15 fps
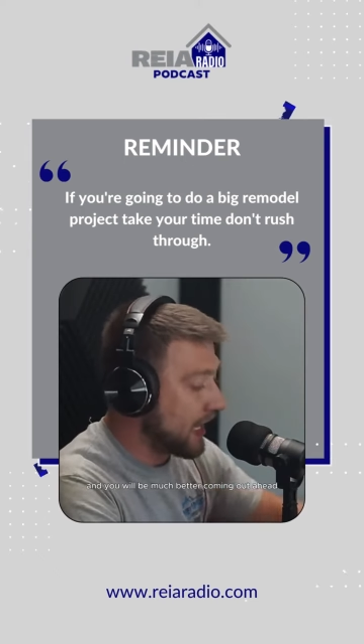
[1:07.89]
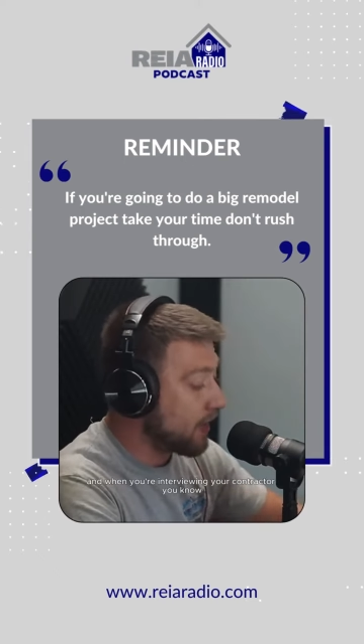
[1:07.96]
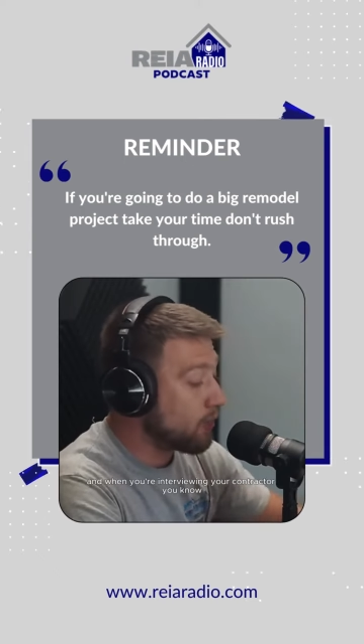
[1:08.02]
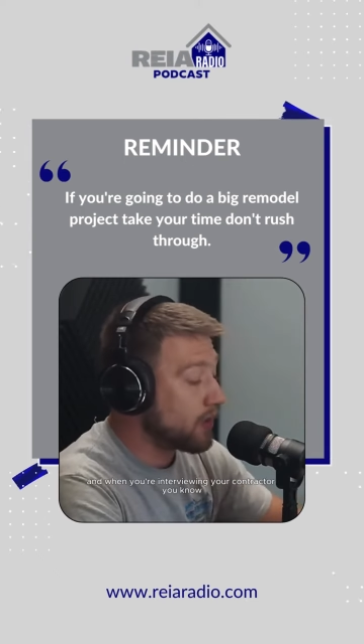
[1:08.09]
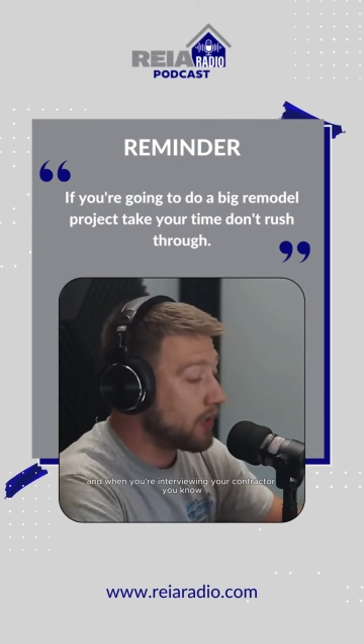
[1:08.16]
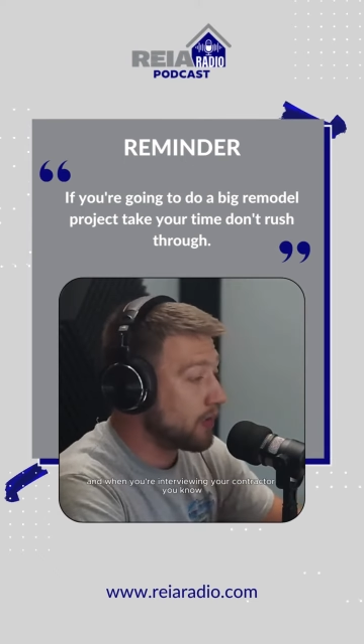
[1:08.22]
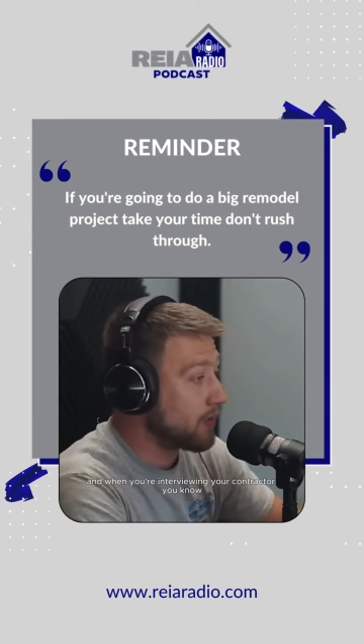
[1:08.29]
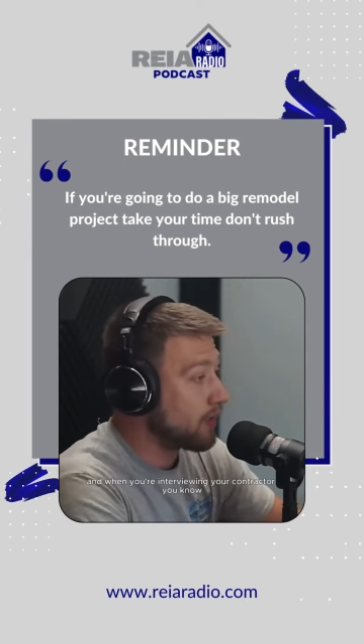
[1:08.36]
And
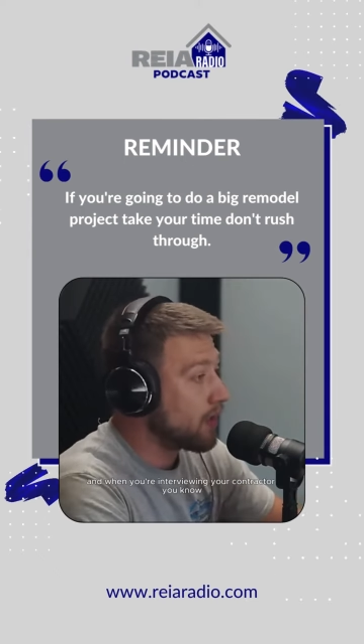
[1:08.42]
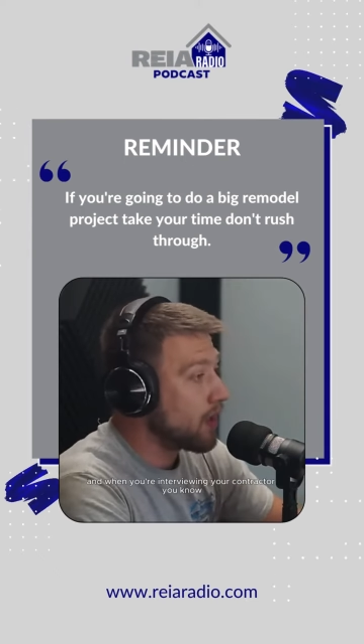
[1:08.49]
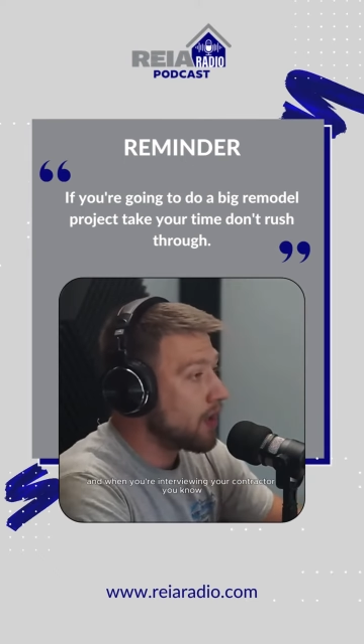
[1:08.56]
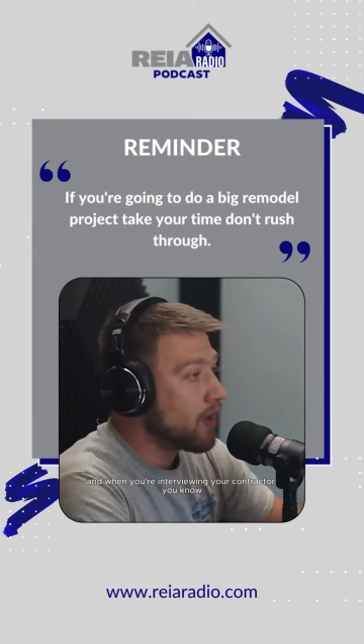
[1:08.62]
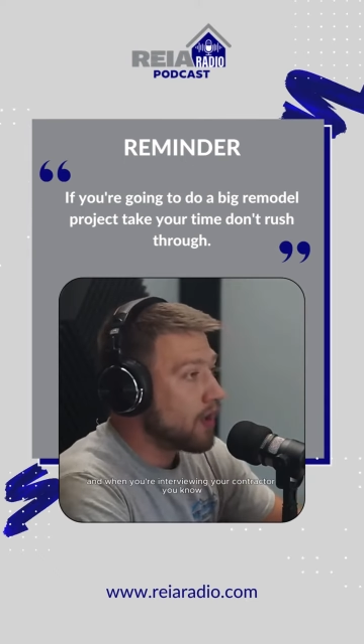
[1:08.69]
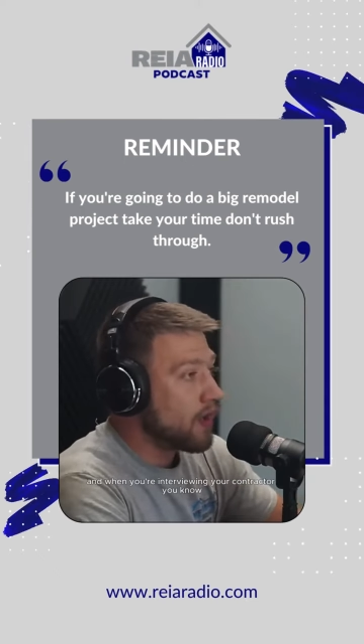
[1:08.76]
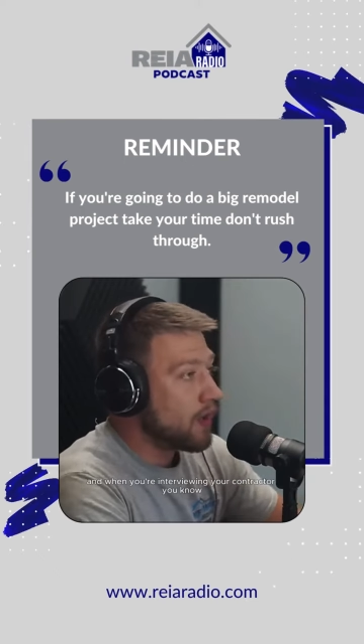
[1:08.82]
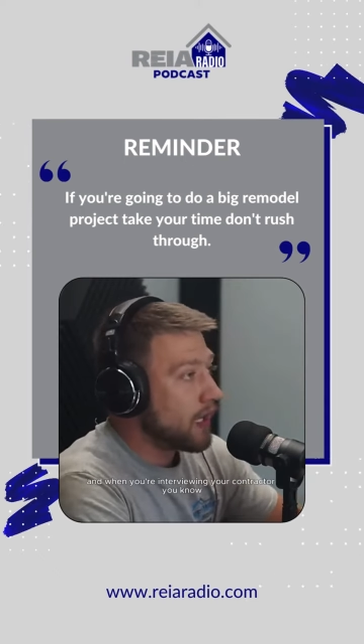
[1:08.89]
when you're
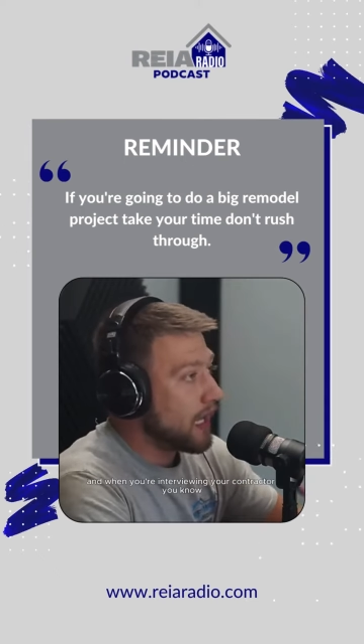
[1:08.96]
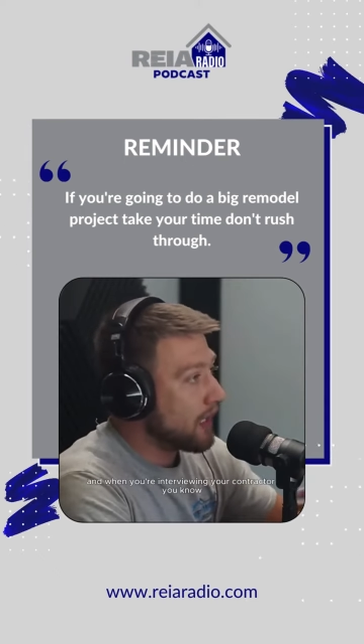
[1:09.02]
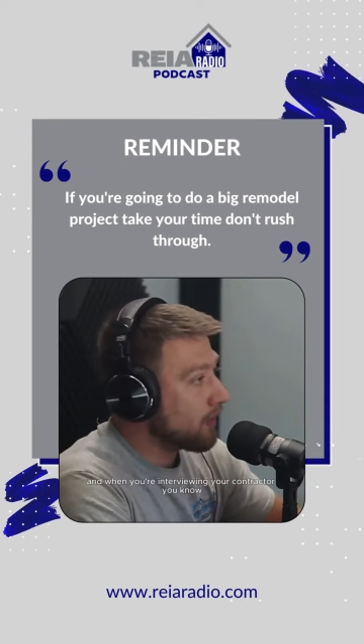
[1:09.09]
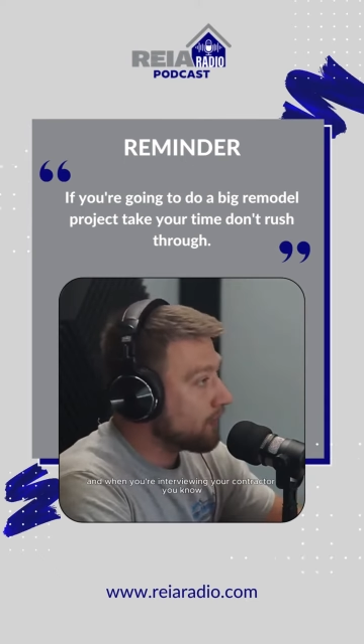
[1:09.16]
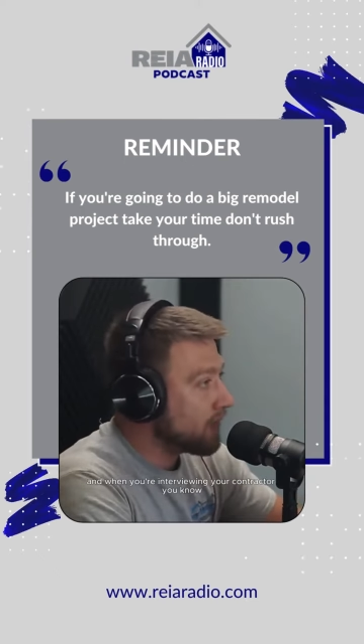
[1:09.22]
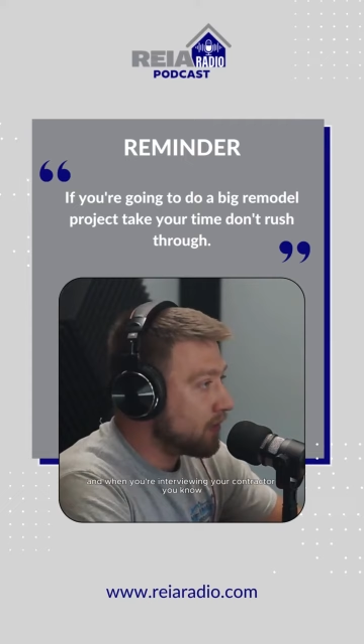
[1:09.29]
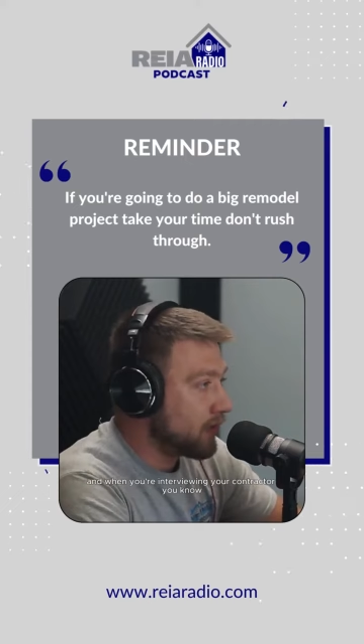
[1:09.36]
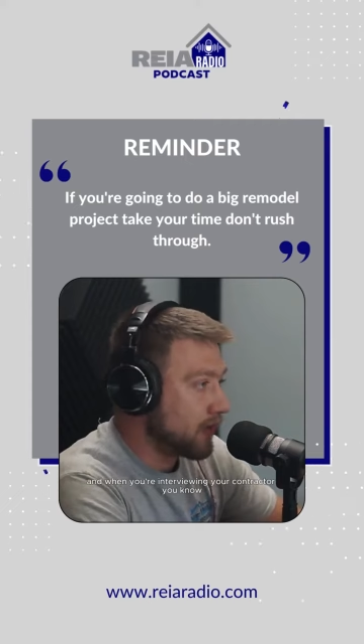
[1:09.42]

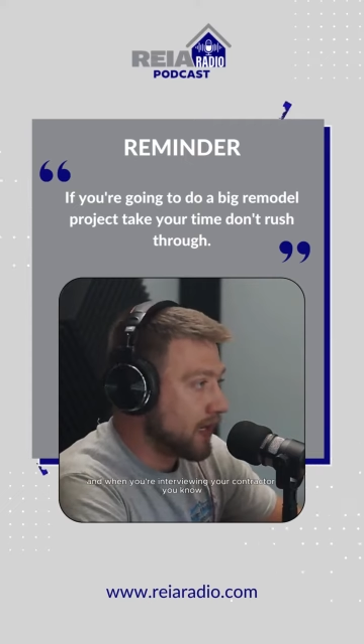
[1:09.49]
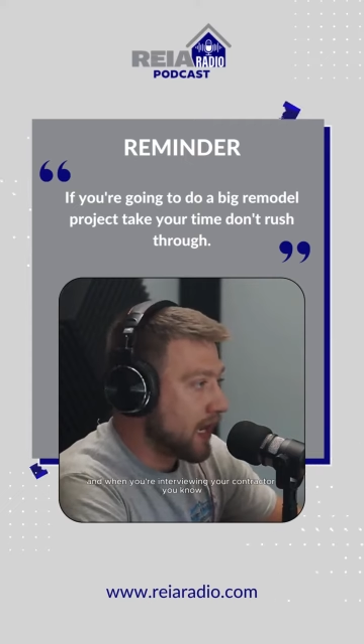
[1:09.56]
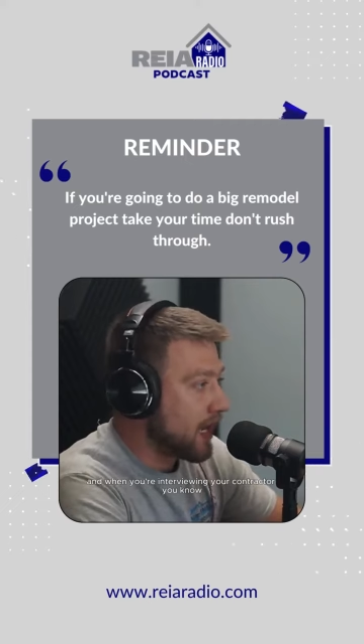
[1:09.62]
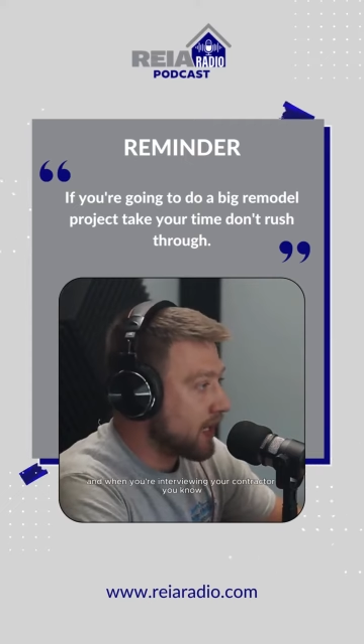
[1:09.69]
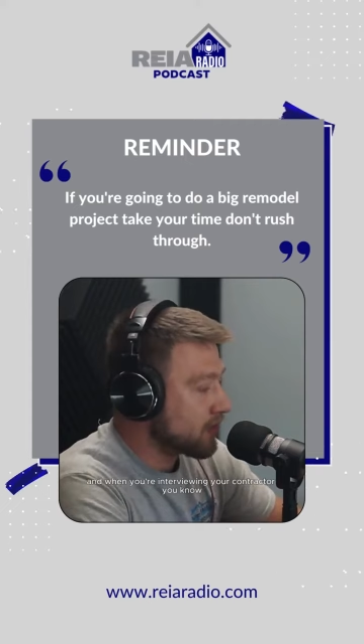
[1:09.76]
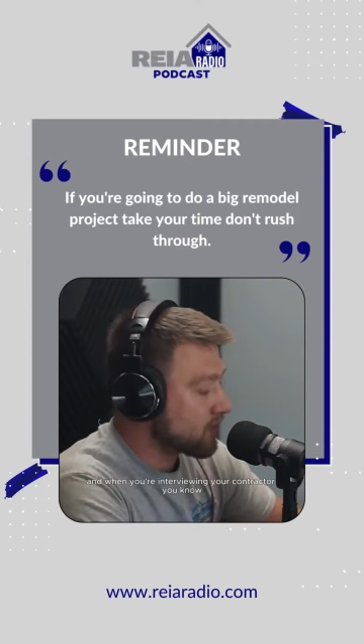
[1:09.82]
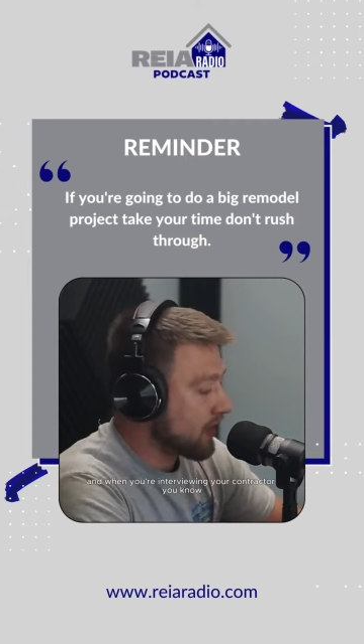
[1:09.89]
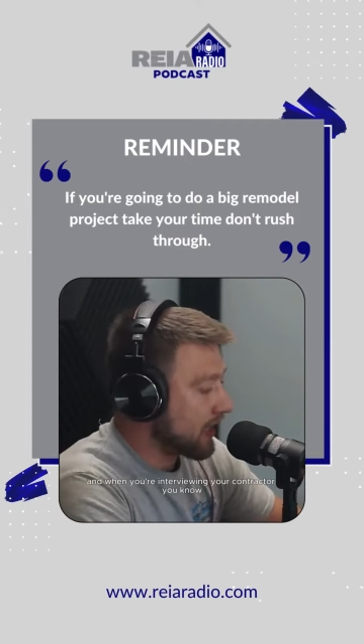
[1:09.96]
interviewing your
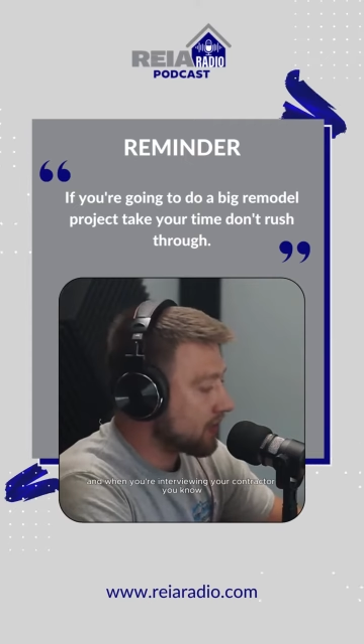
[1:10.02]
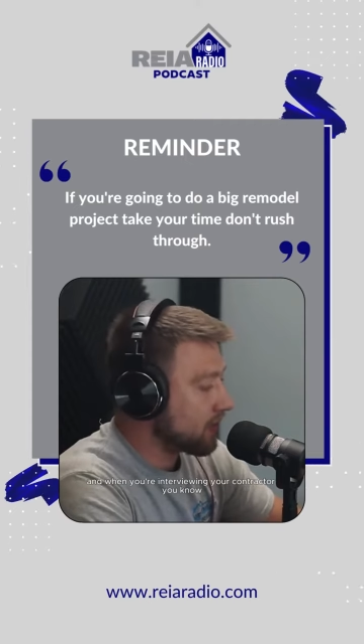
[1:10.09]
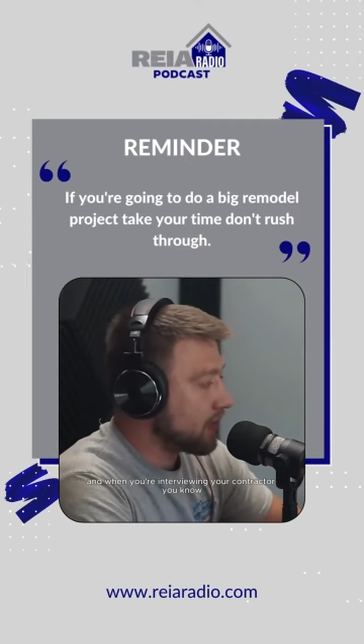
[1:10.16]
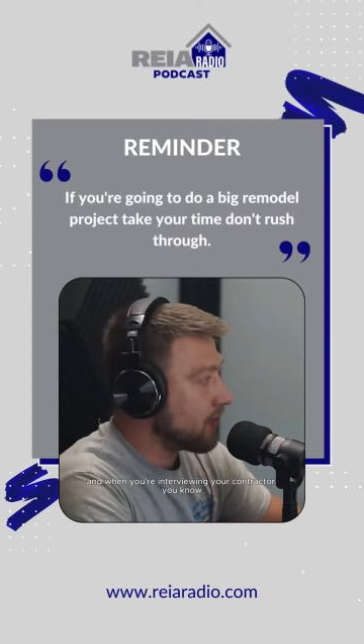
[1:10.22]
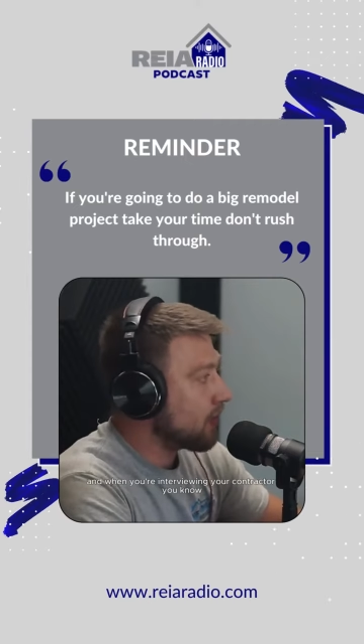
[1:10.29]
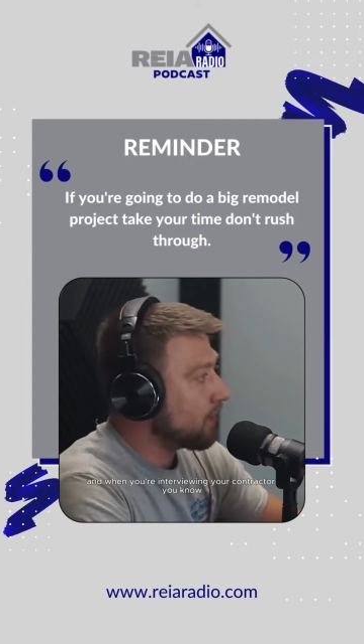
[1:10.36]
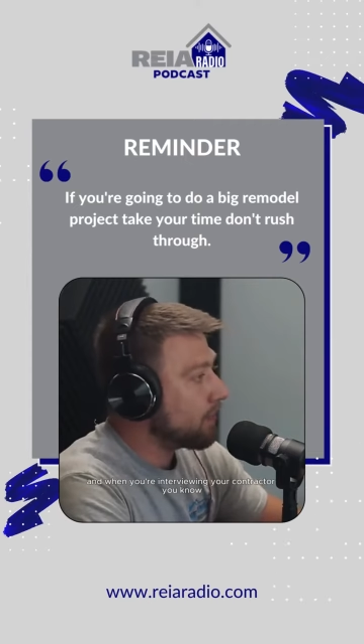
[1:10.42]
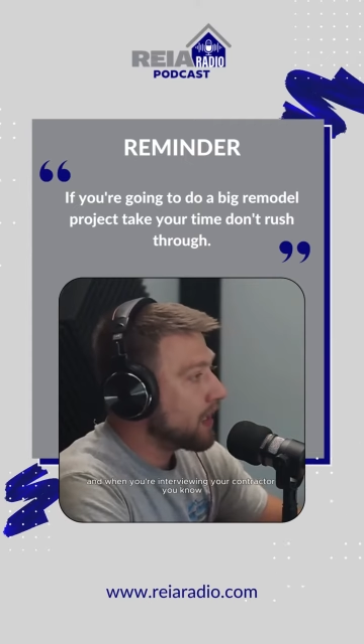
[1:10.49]
contractor, you
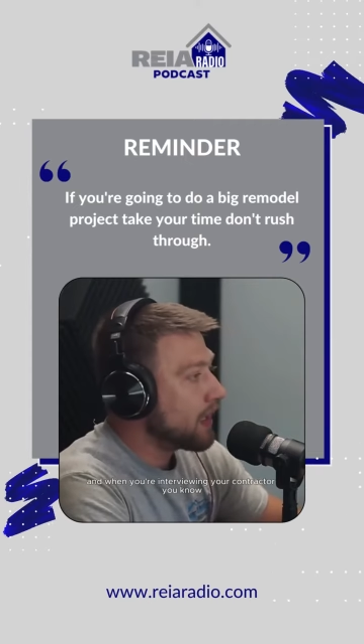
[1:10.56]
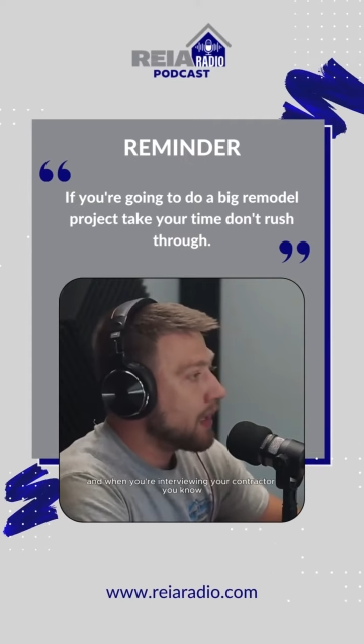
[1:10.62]
know,